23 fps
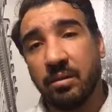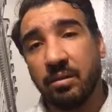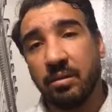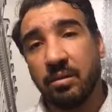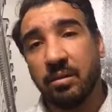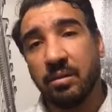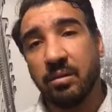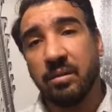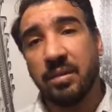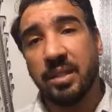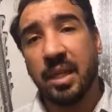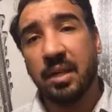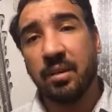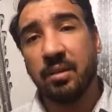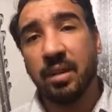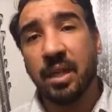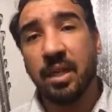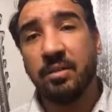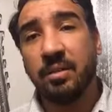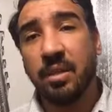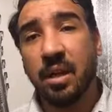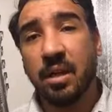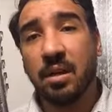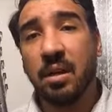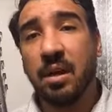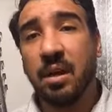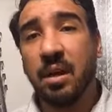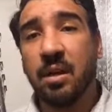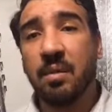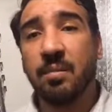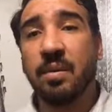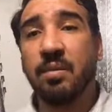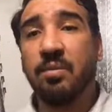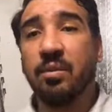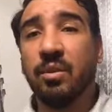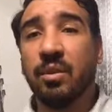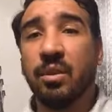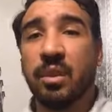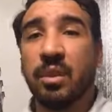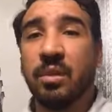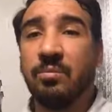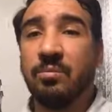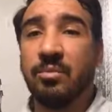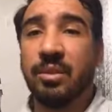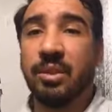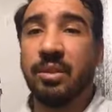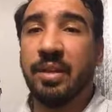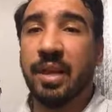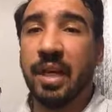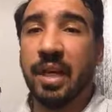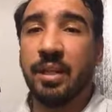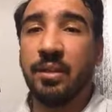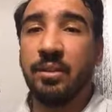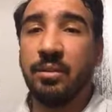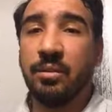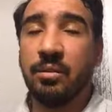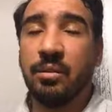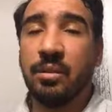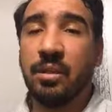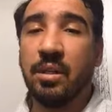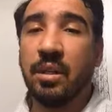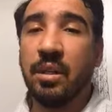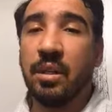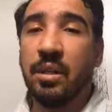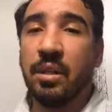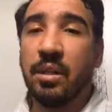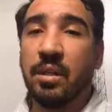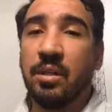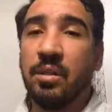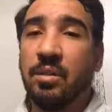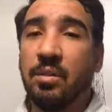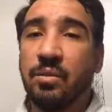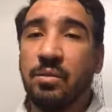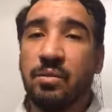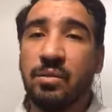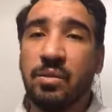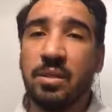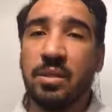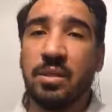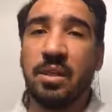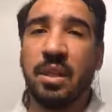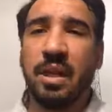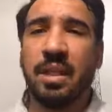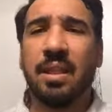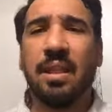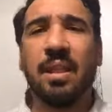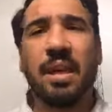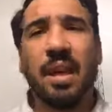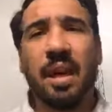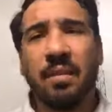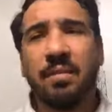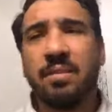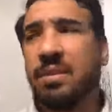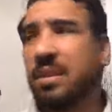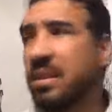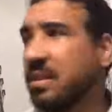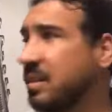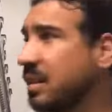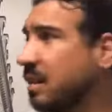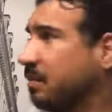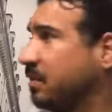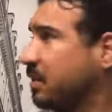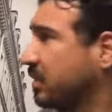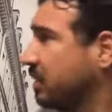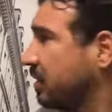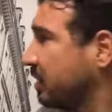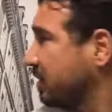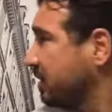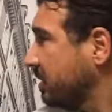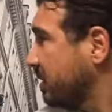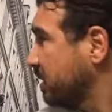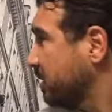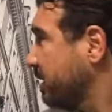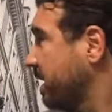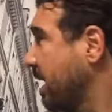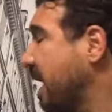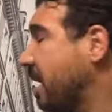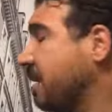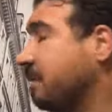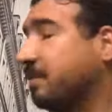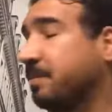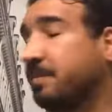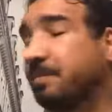So SoundCloud.com. If you look up Dear Angel, you'll see, I think I have 6 episodes in there now.